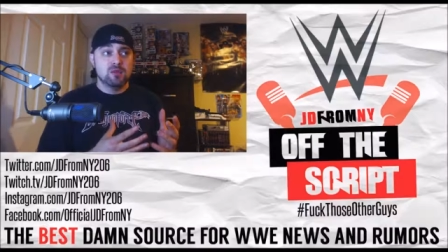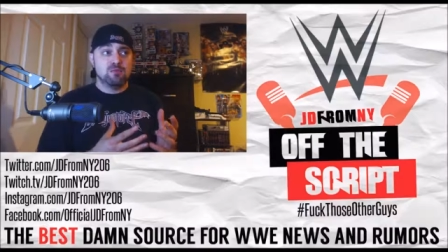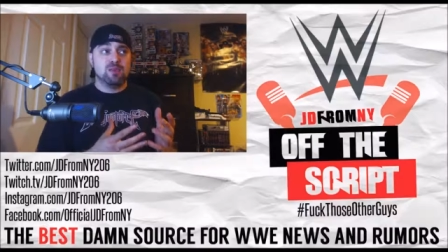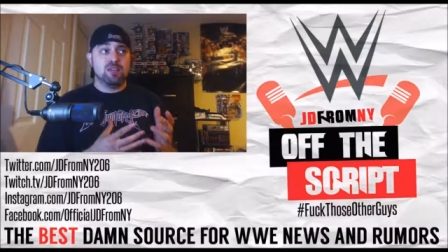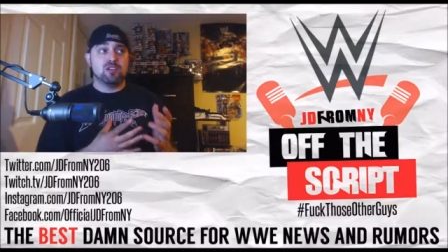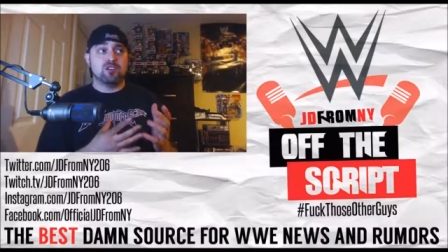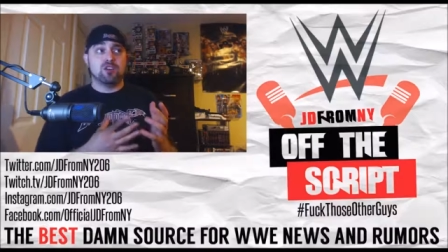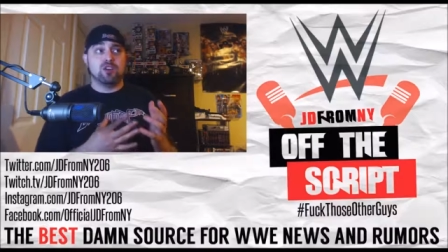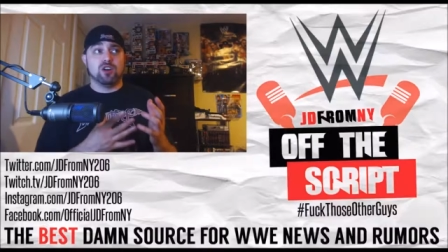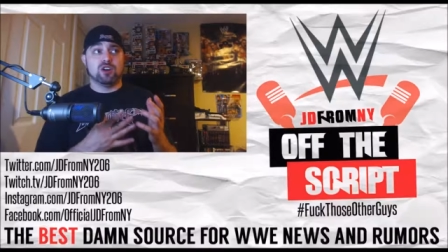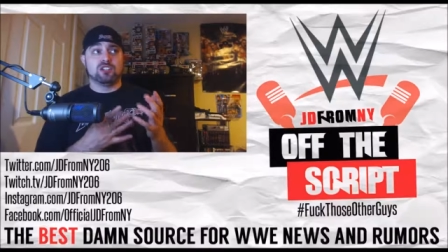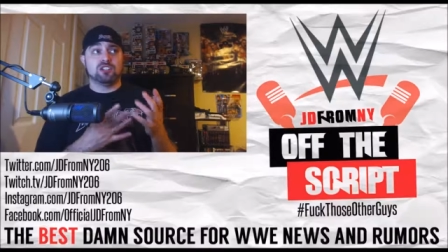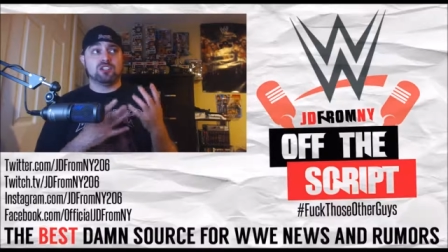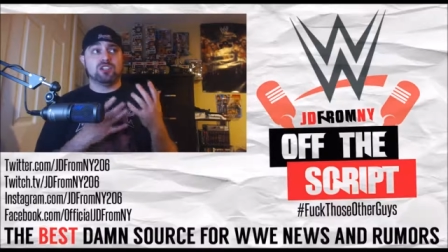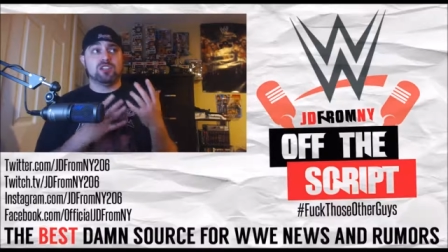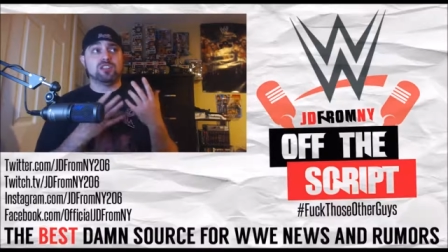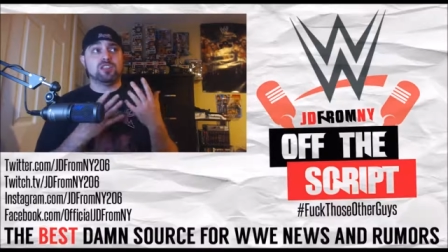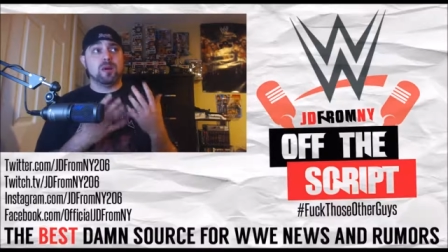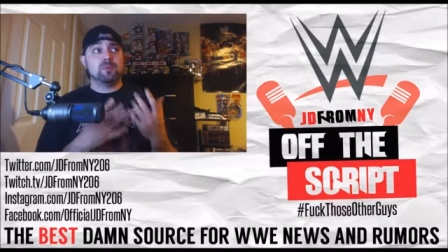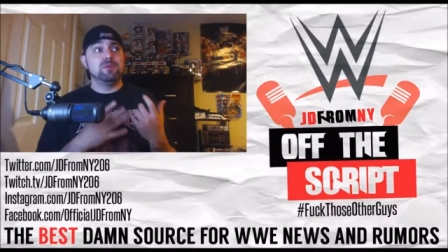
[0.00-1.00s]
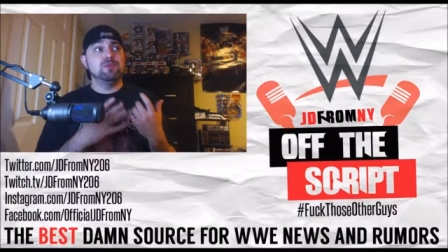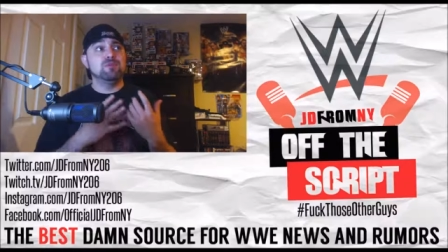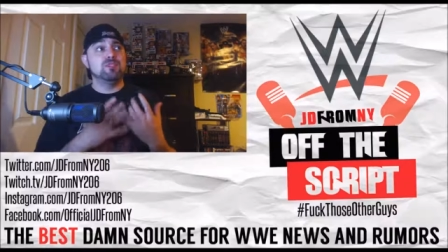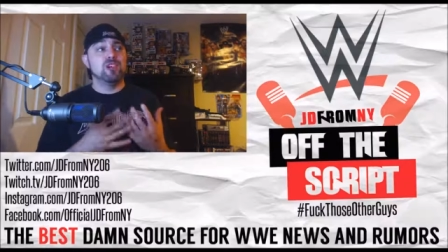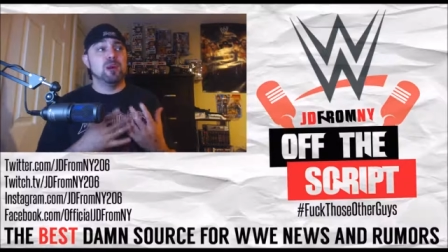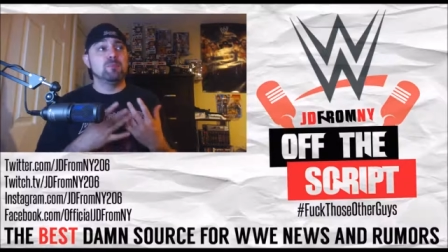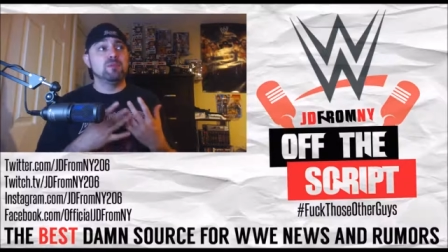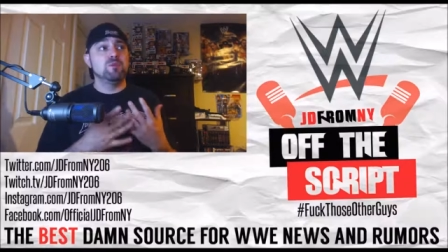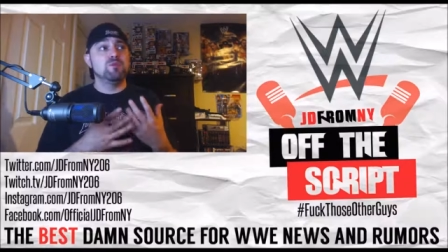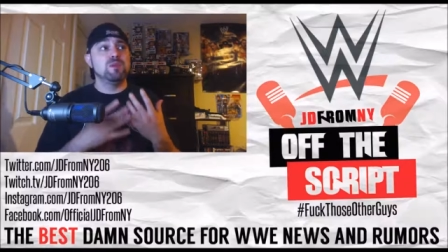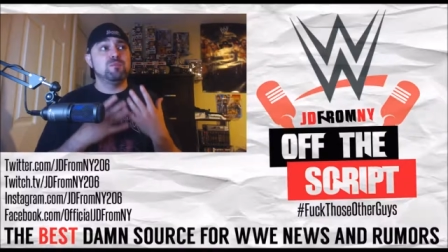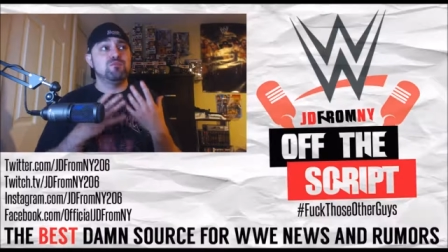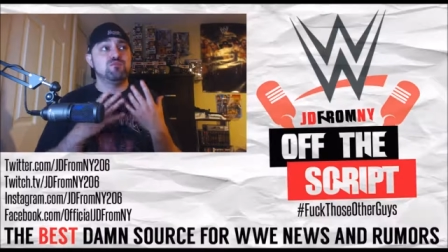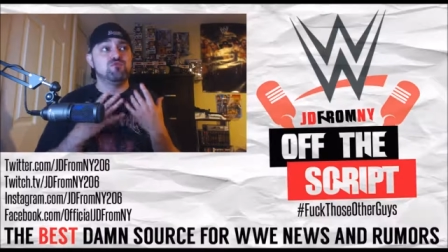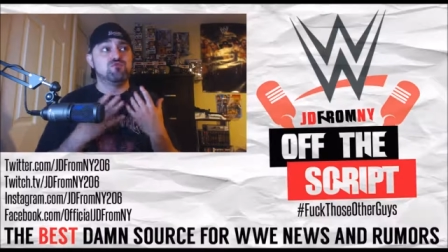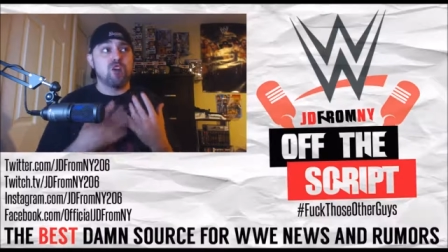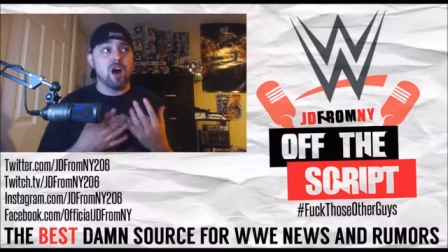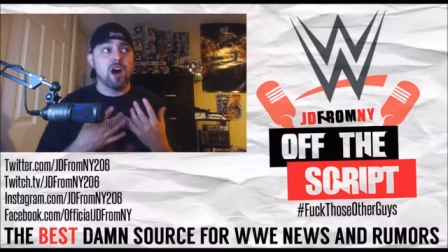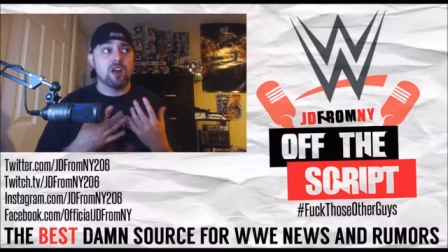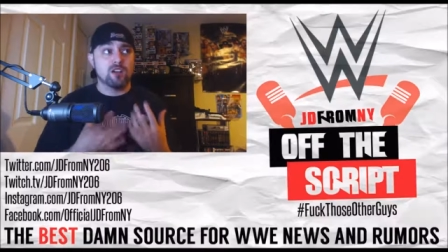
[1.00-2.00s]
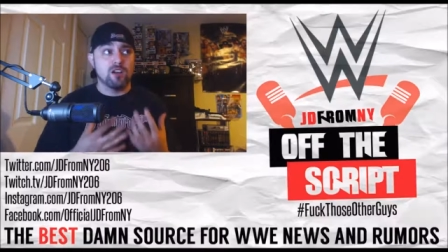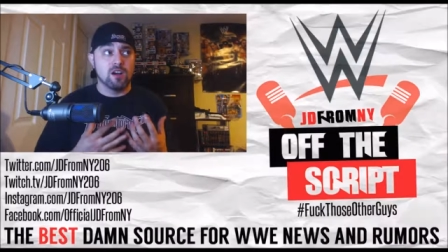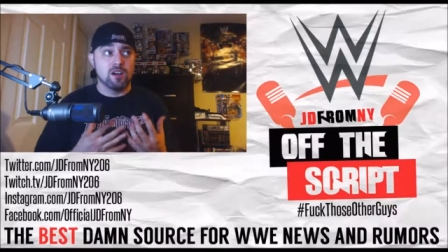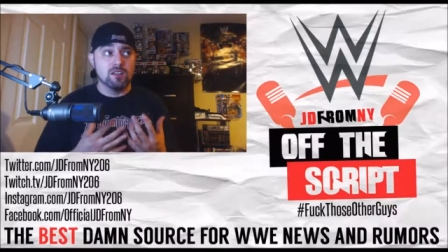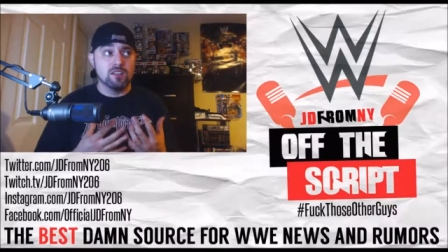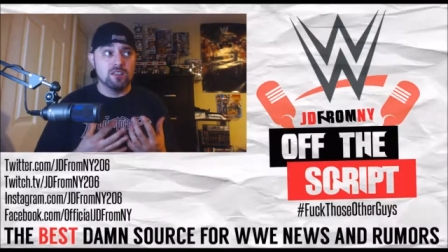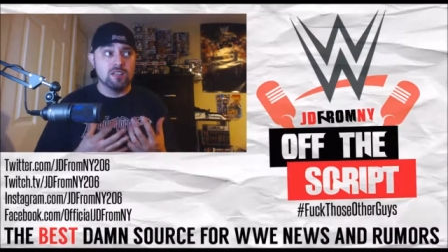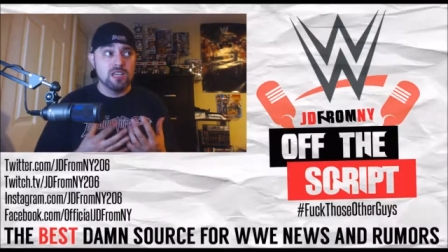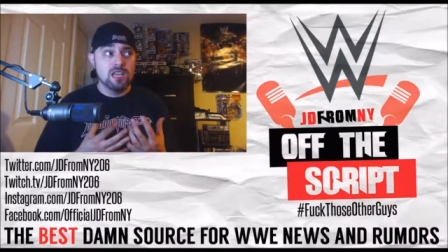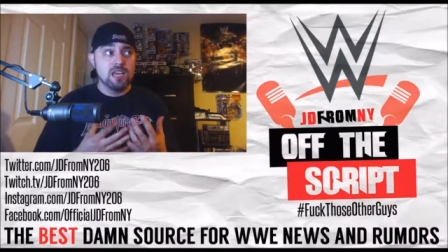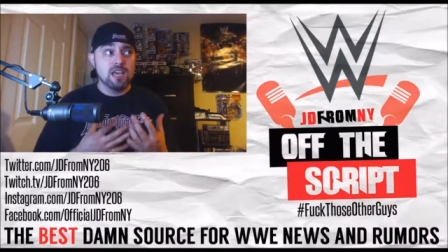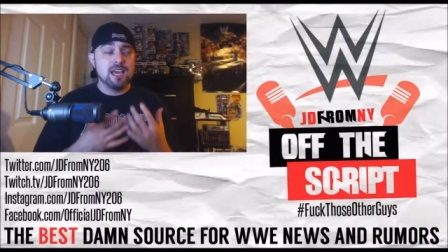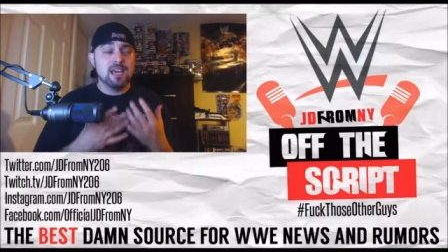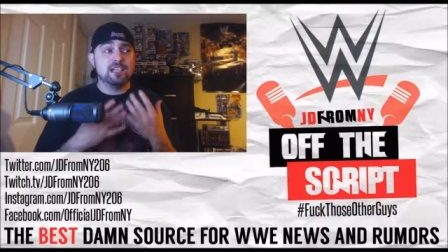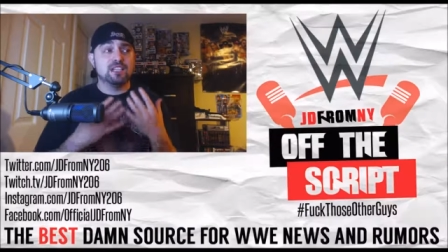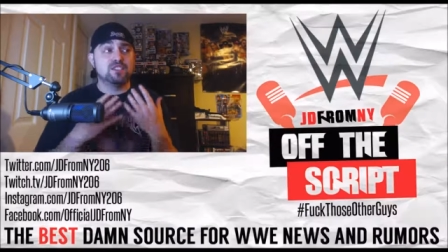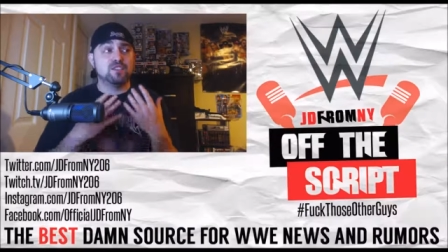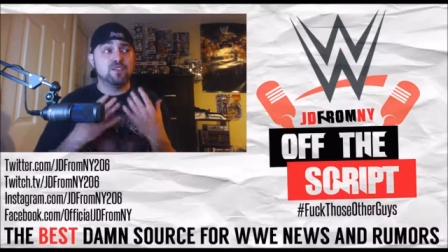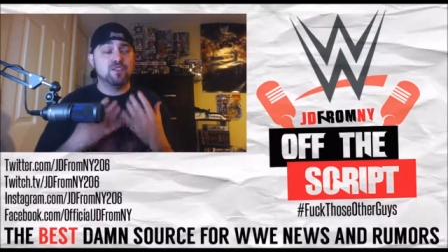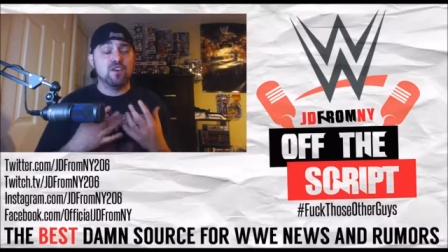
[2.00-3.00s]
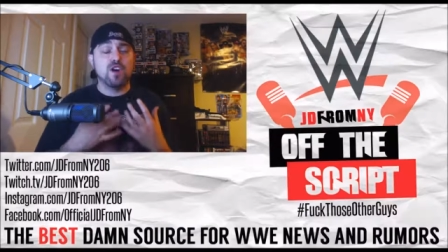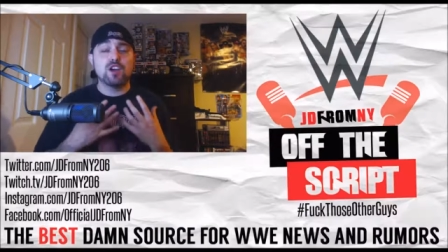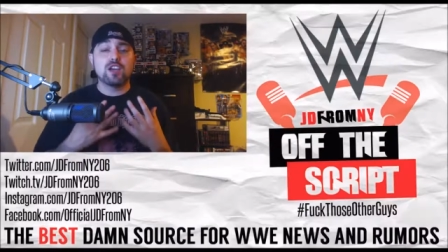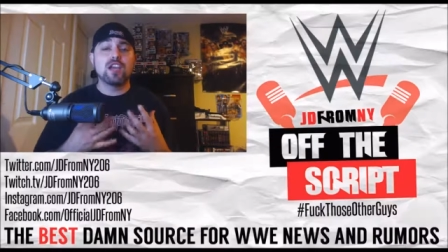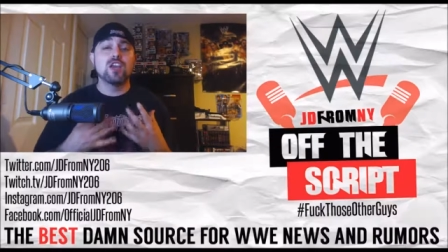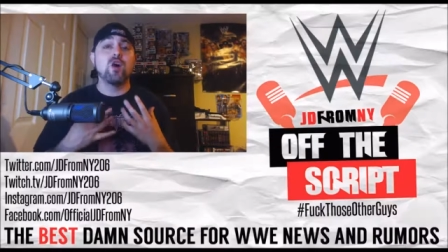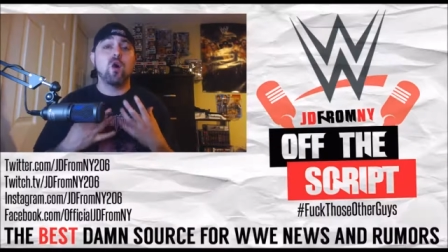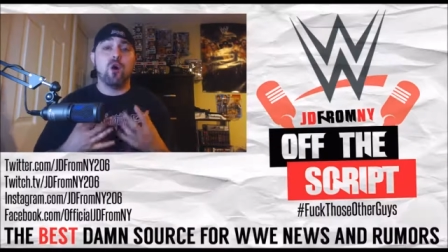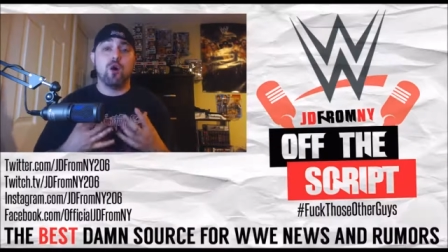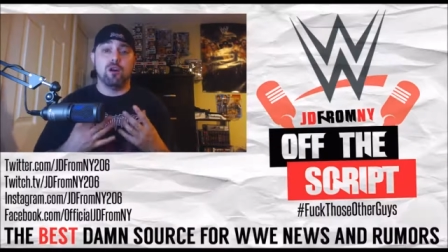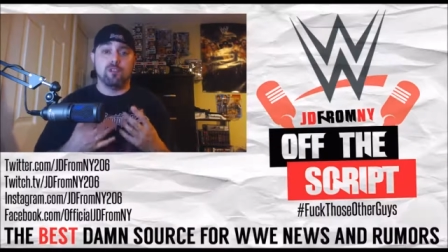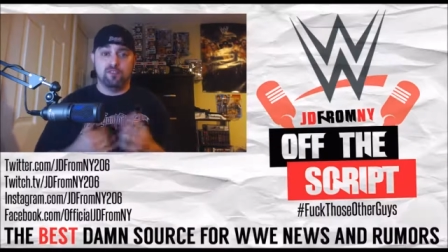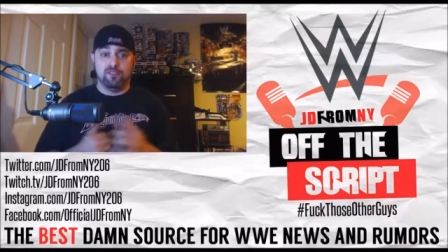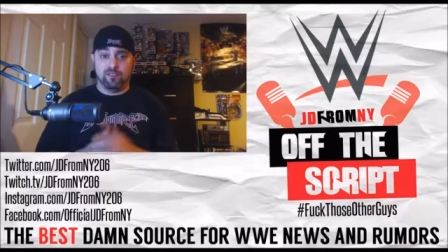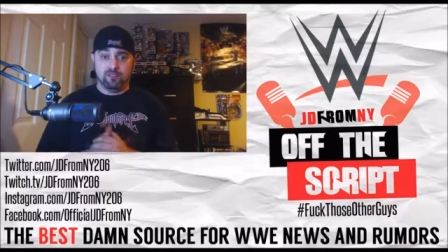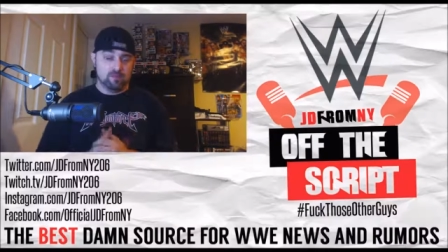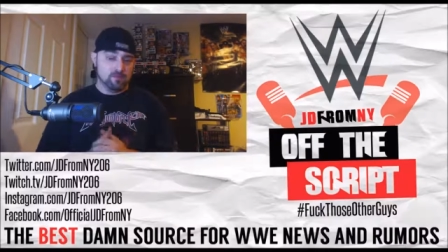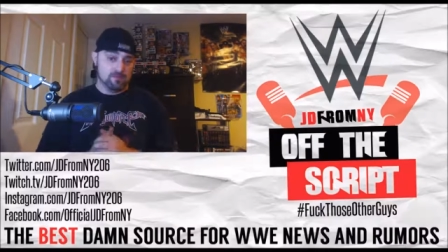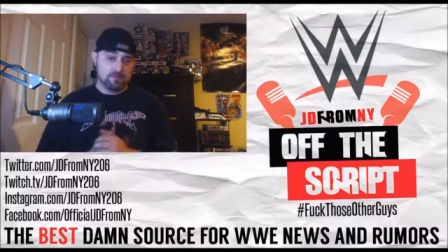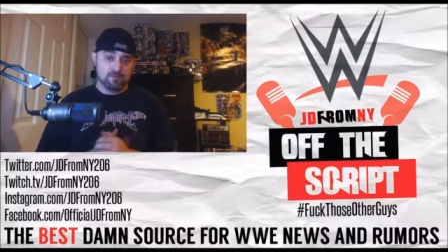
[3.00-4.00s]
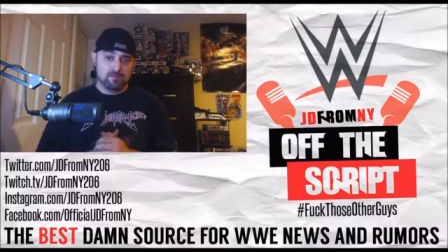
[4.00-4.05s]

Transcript: because the WWE product is fucking awful.